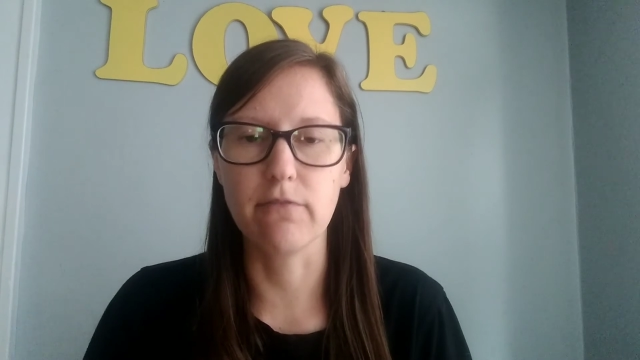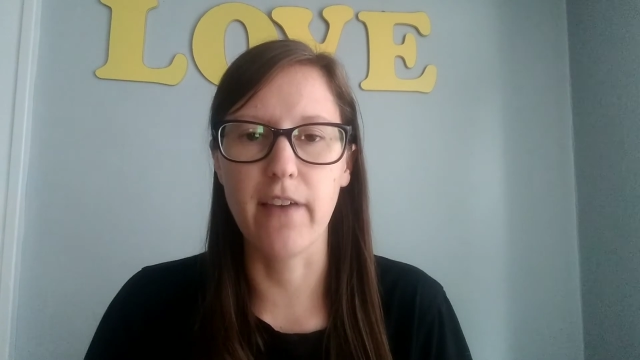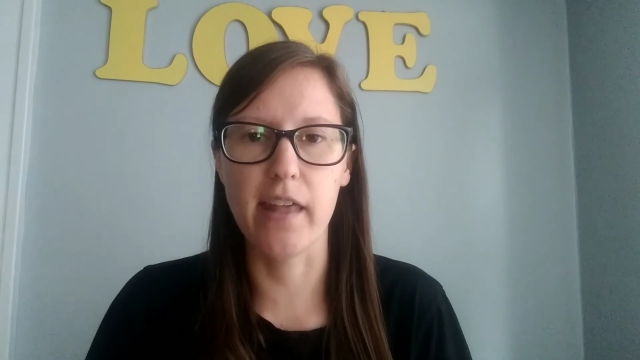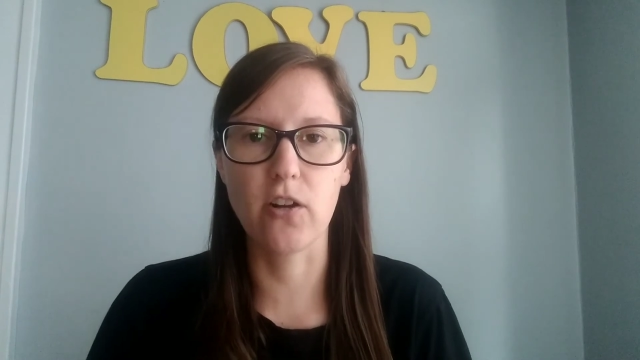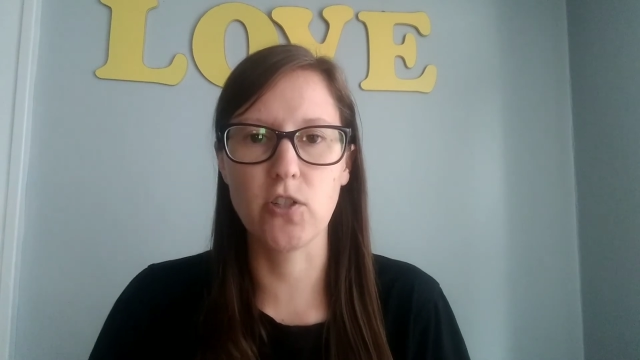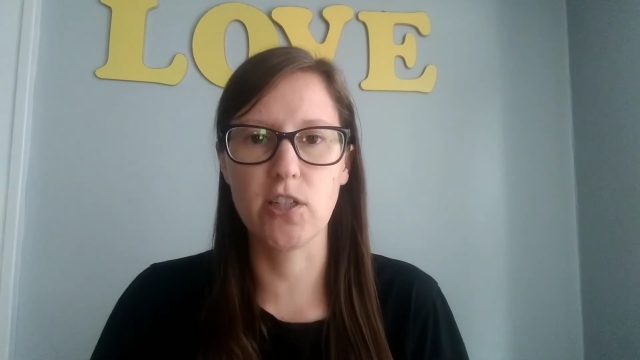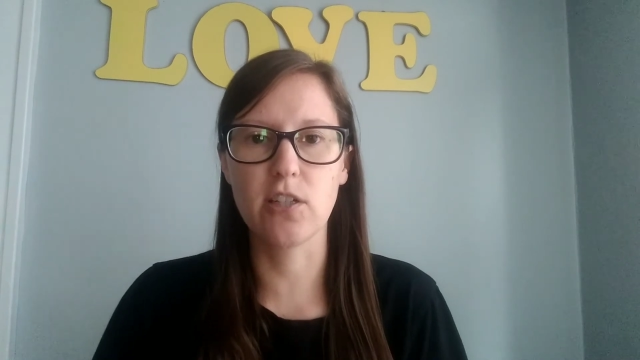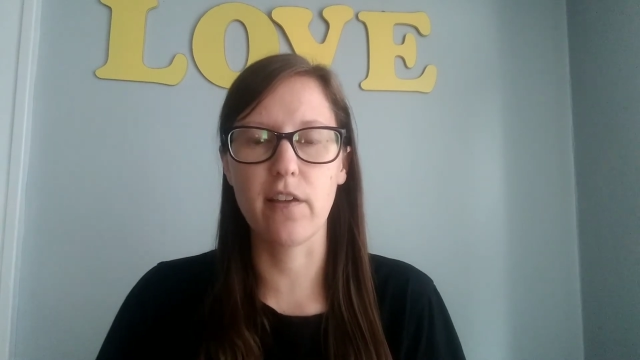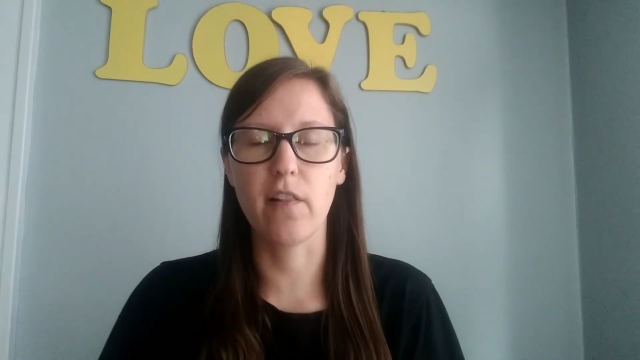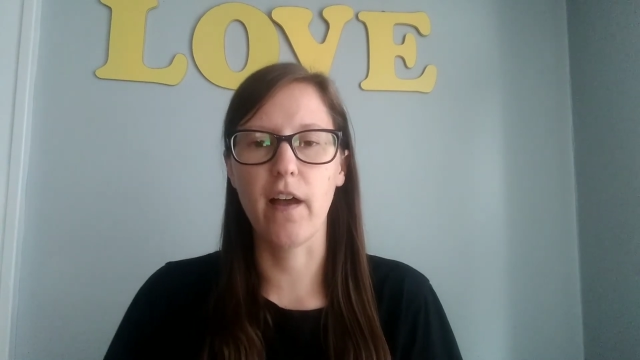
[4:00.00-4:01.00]
of energy
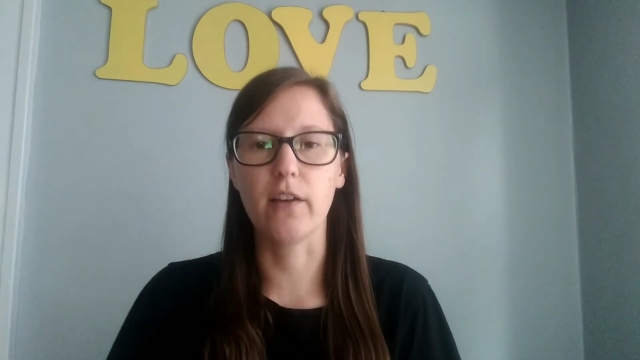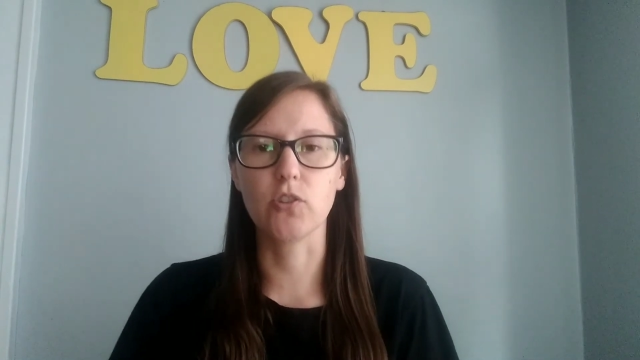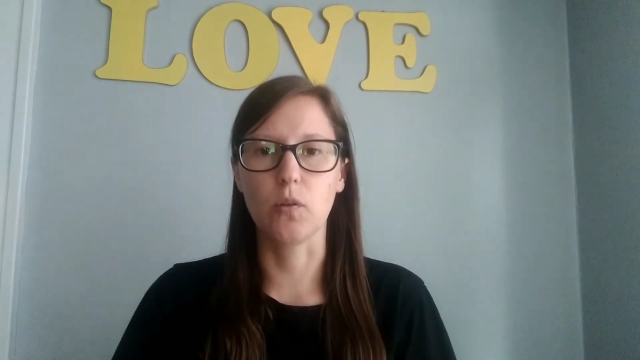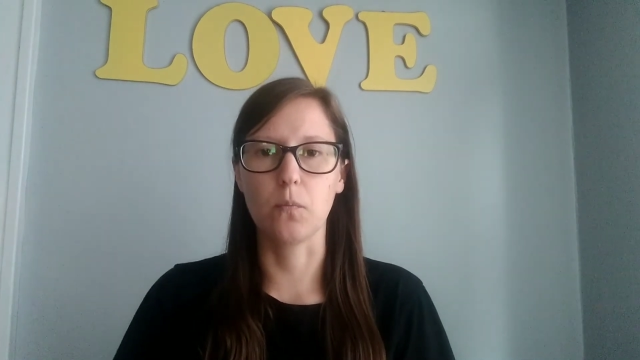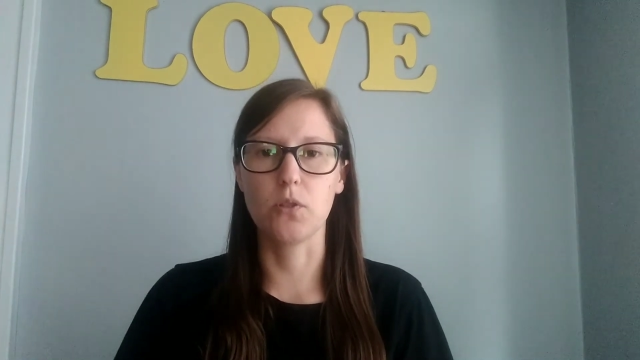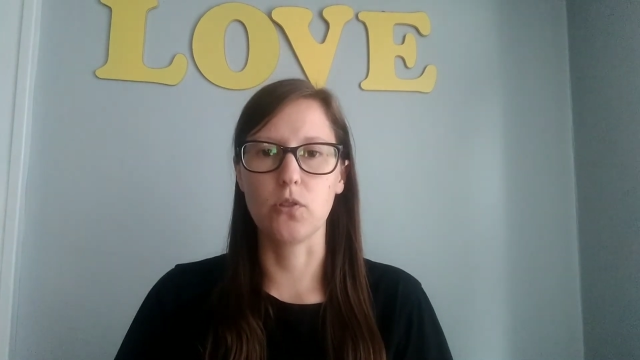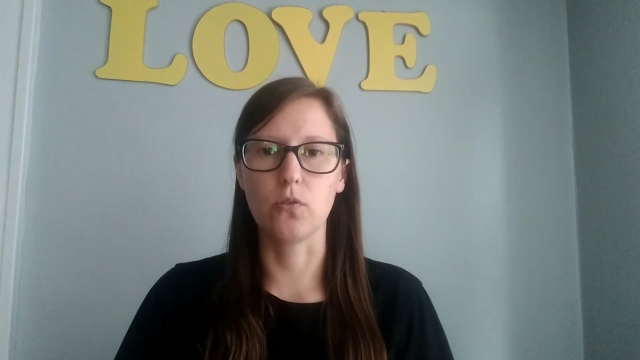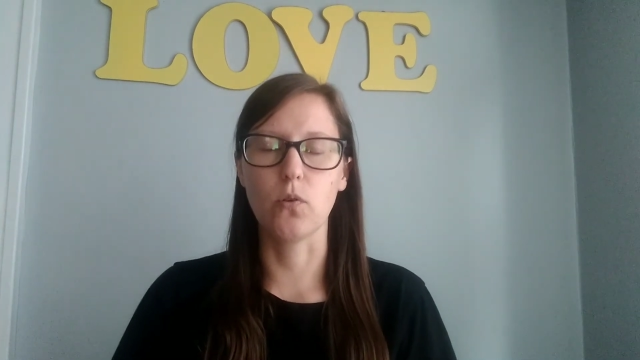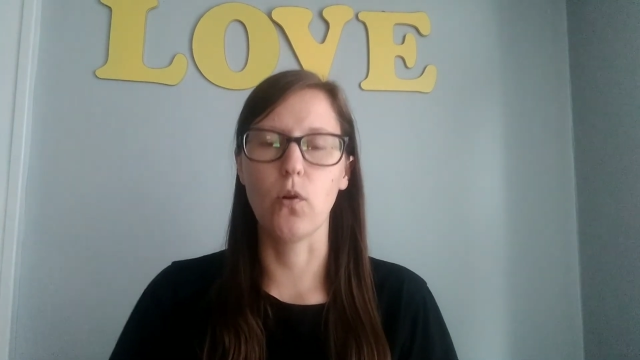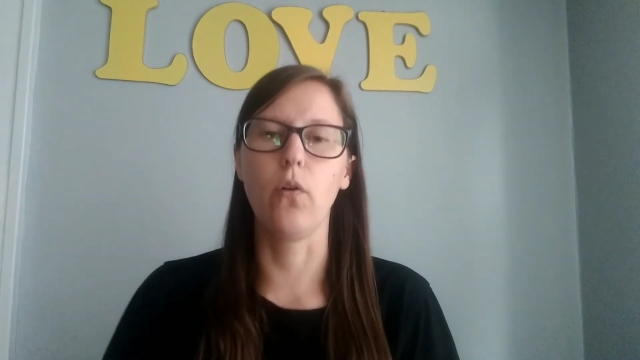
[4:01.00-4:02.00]
to the classroom
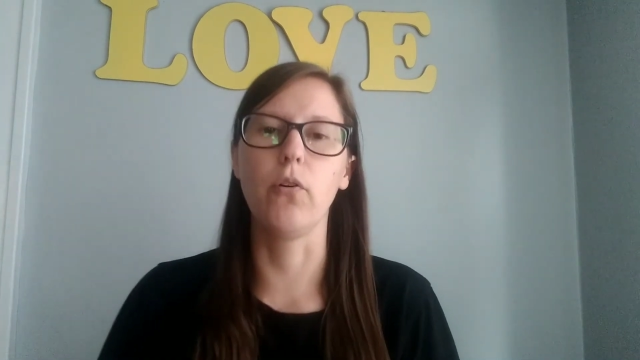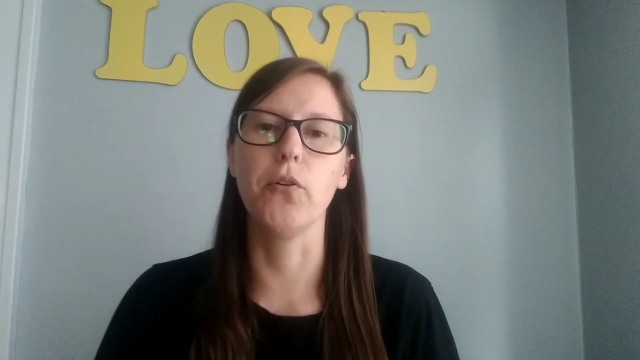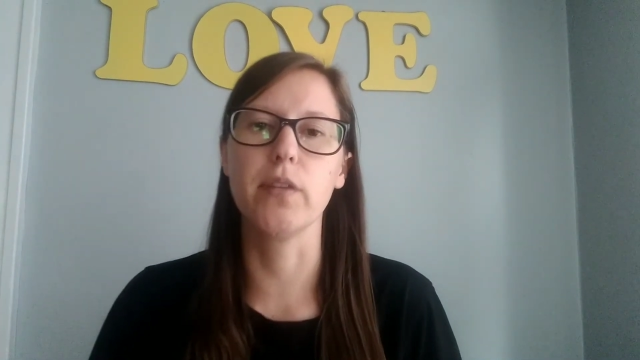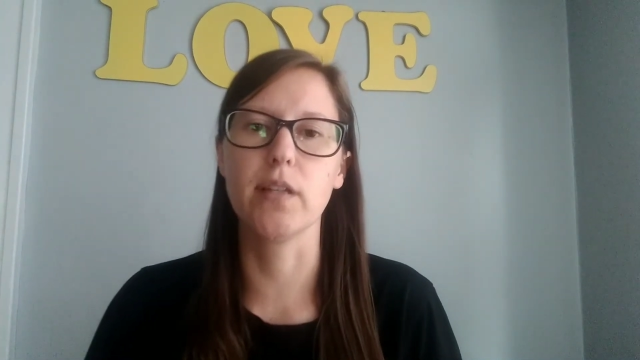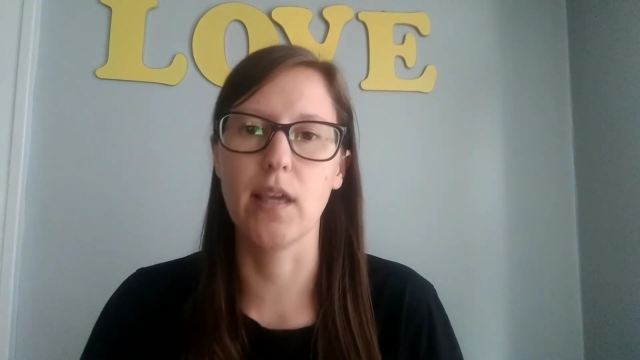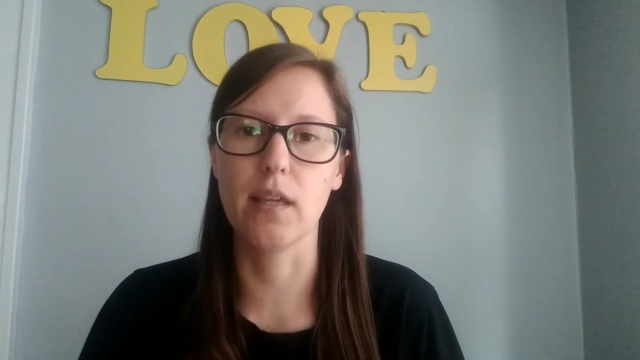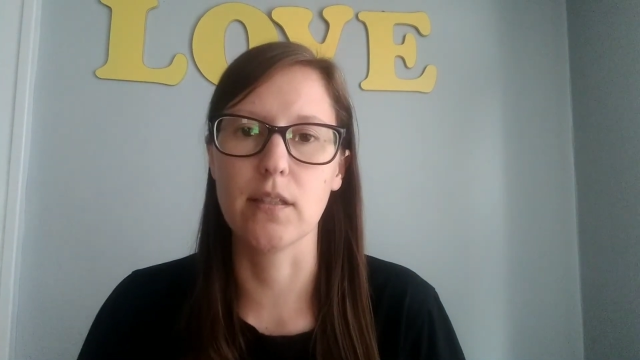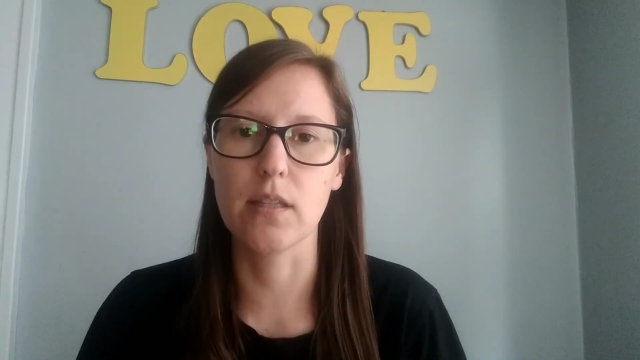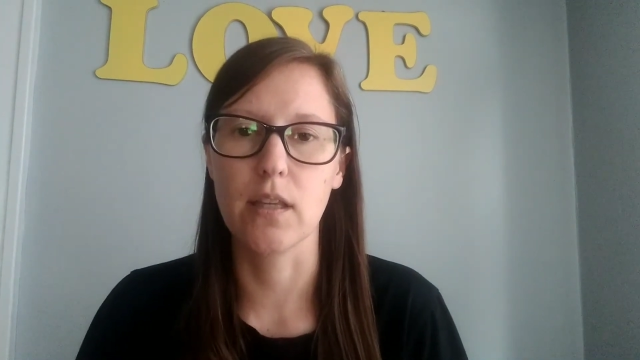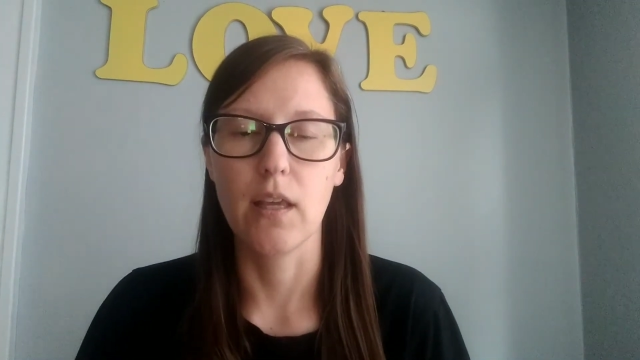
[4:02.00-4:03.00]
to hold the
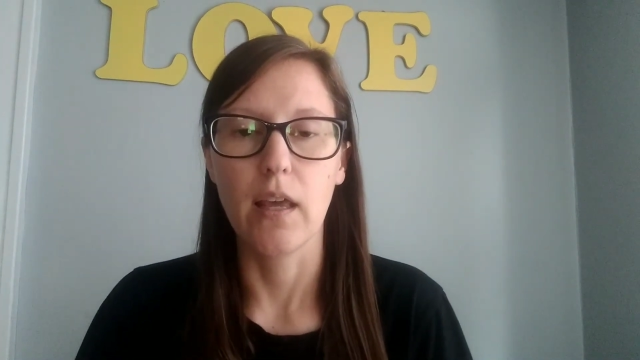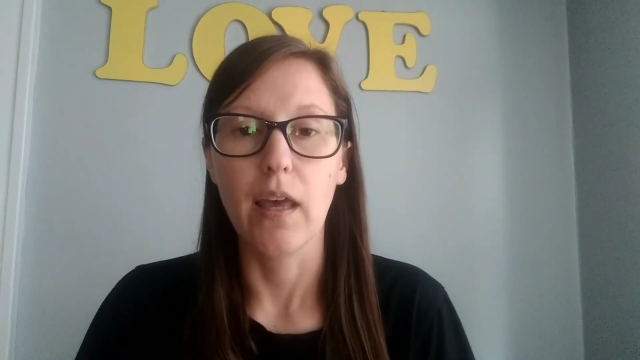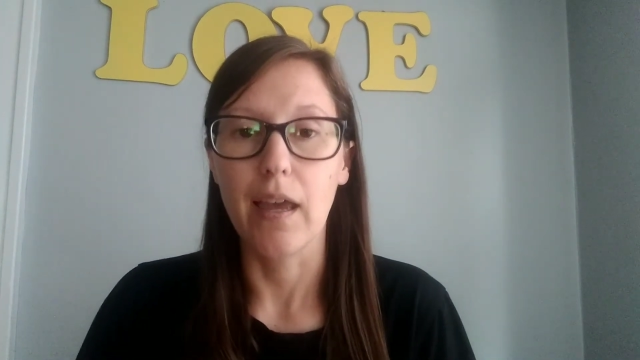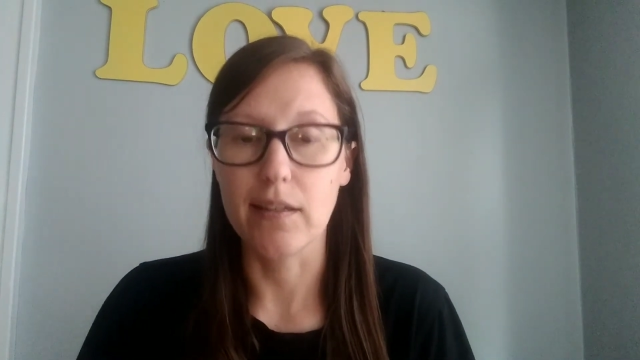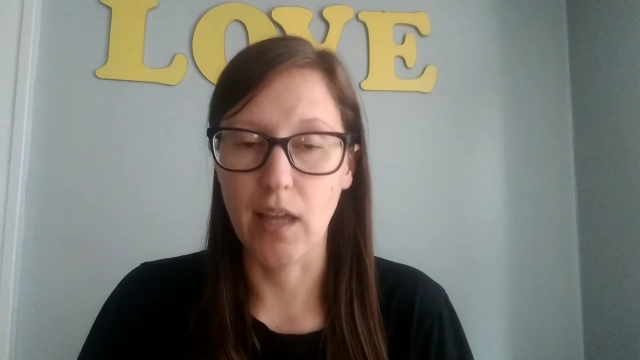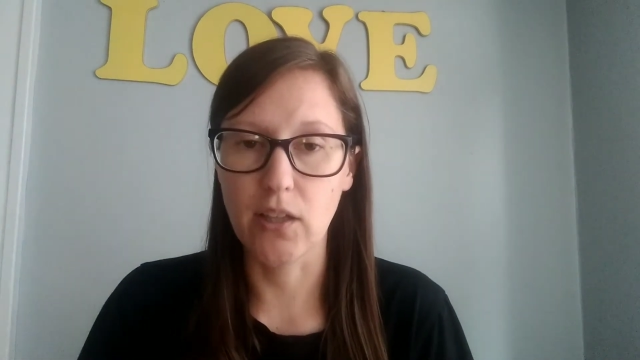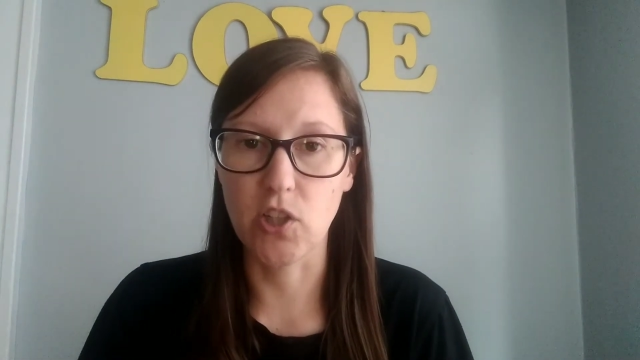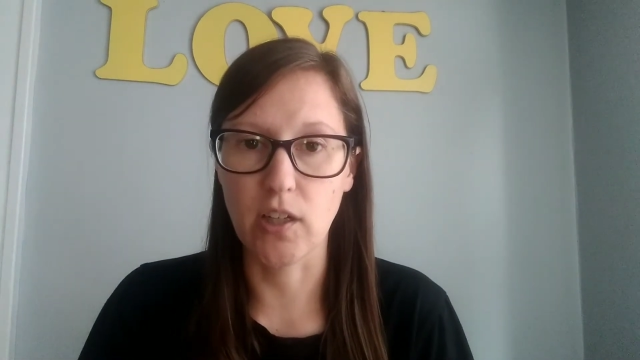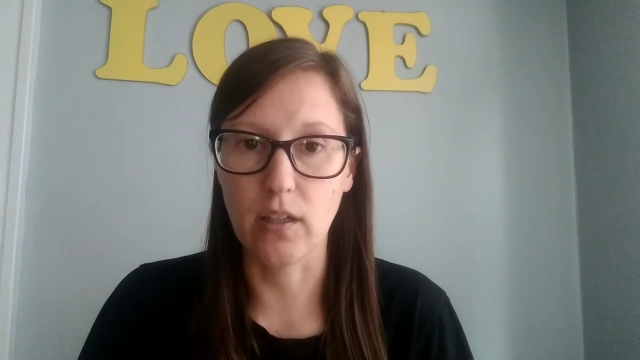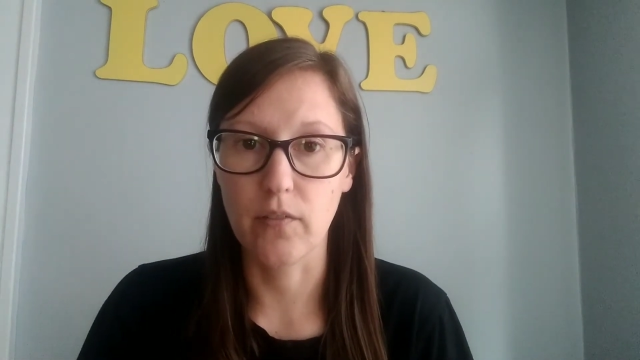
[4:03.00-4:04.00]
kids'
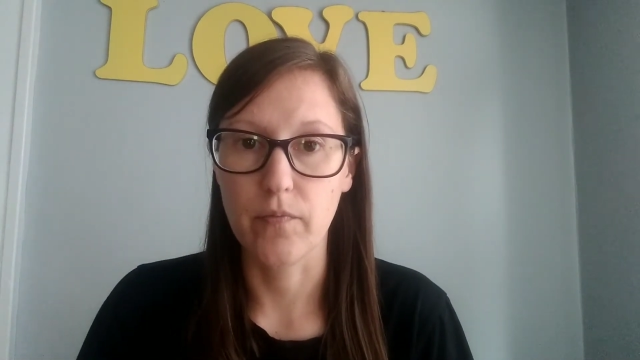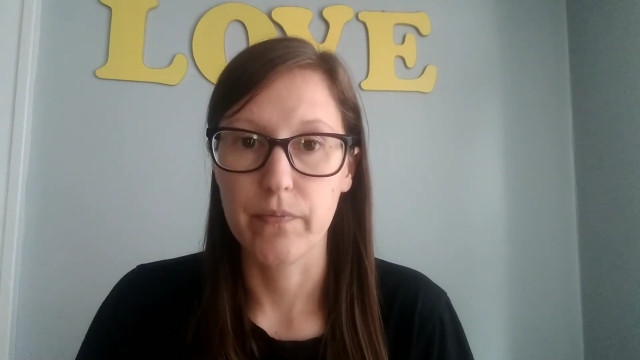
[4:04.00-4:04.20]
attention.